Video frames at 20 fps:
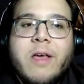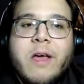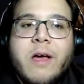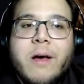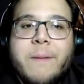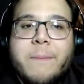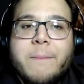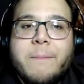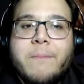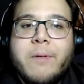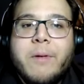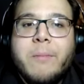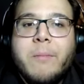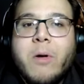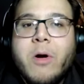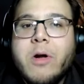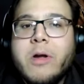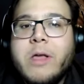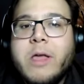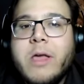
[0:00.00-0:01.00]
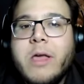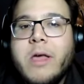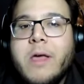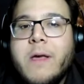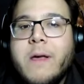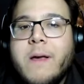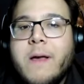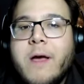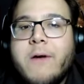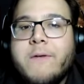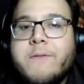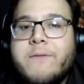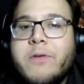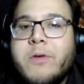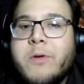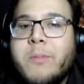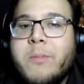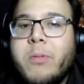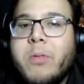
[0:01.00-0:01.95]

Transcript: But Mark, a few